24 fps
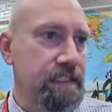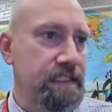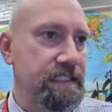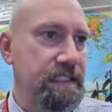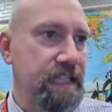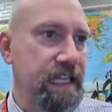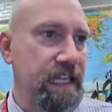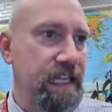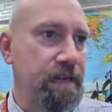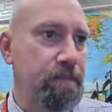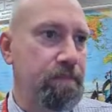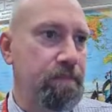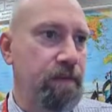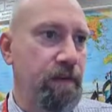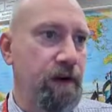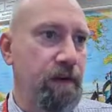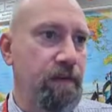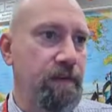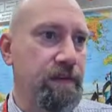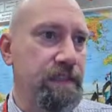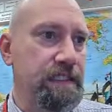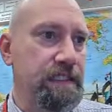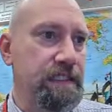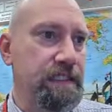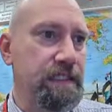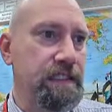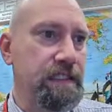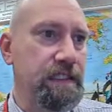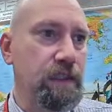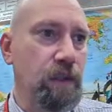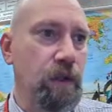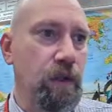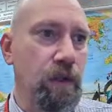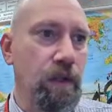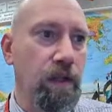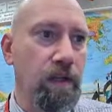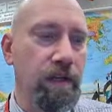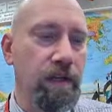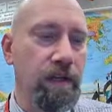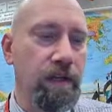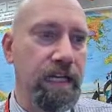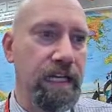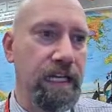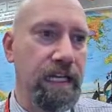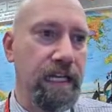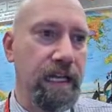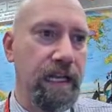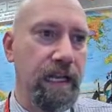the city and province is no longer
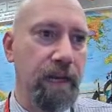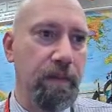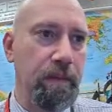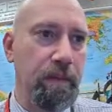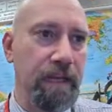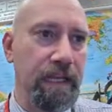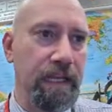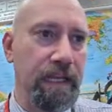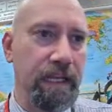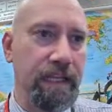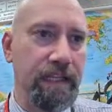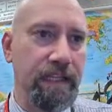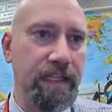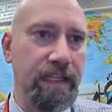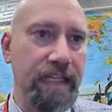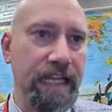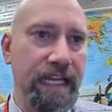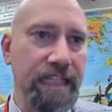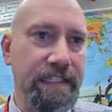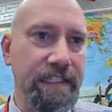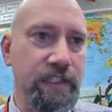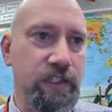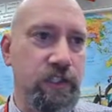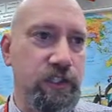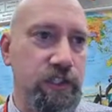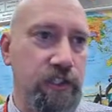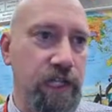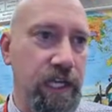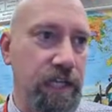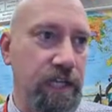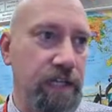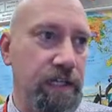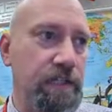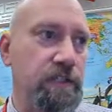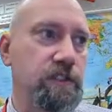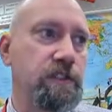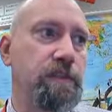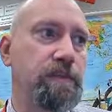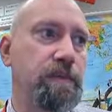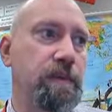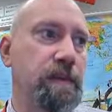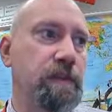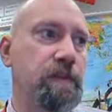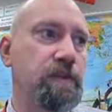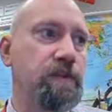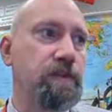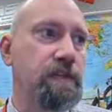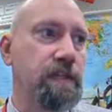needed in MLA. That's a change,
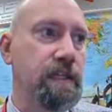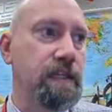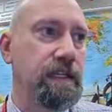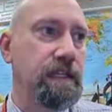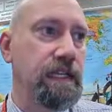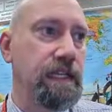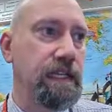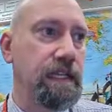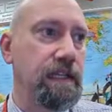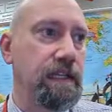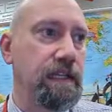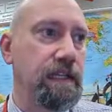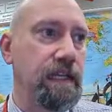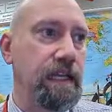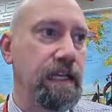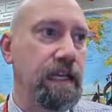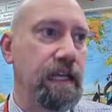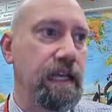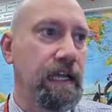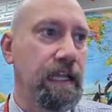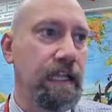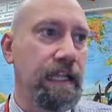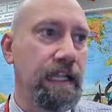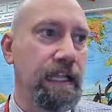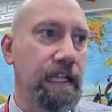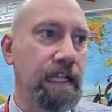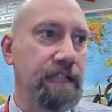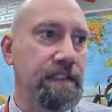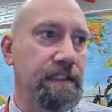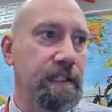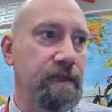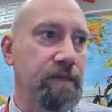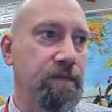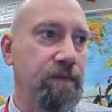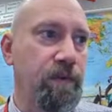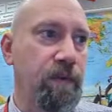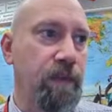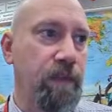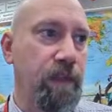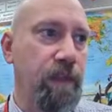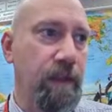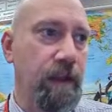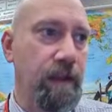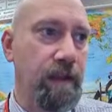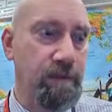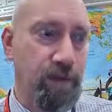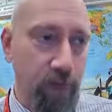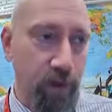but you still need the last name, first
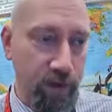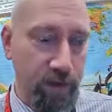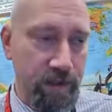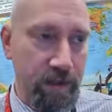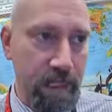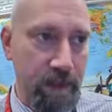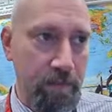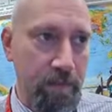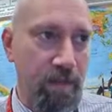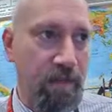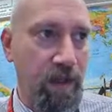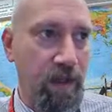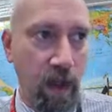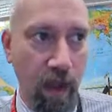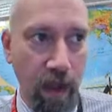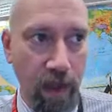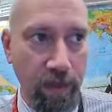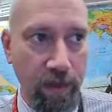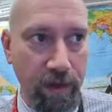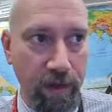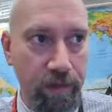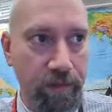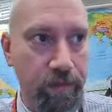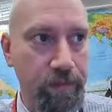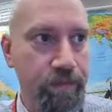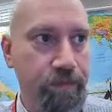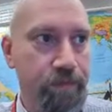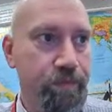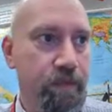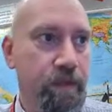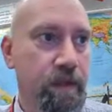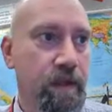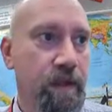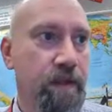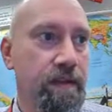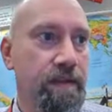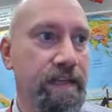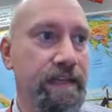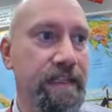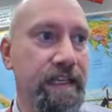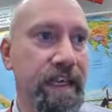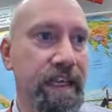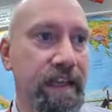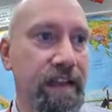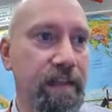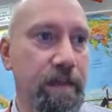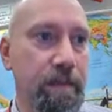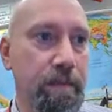name, first name of the author, the
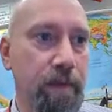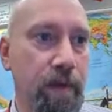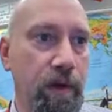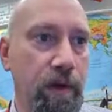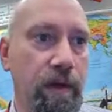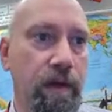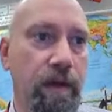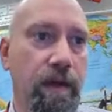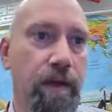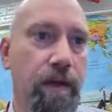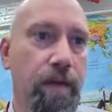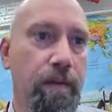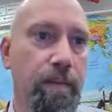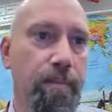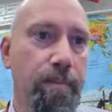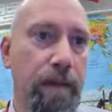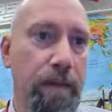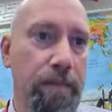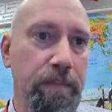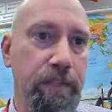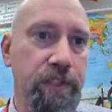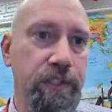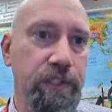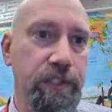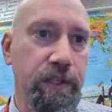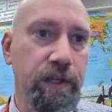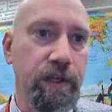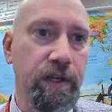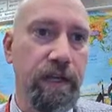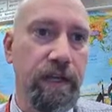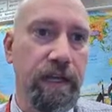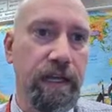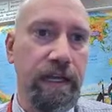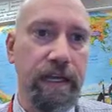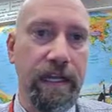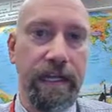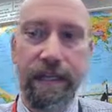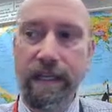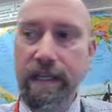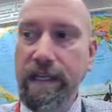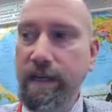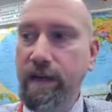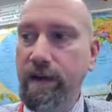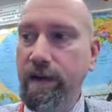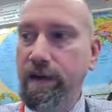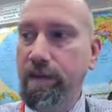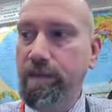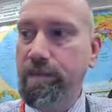title of the book, publisher, and
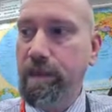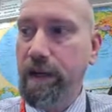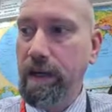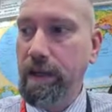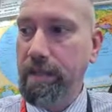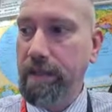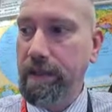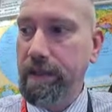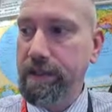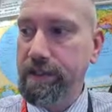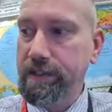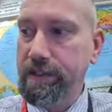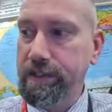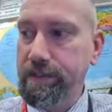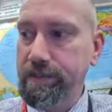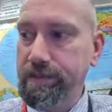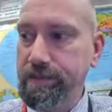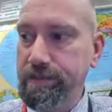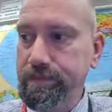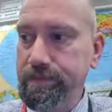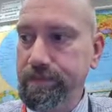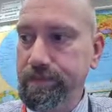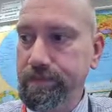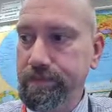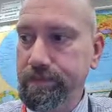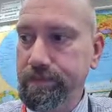the year of publish.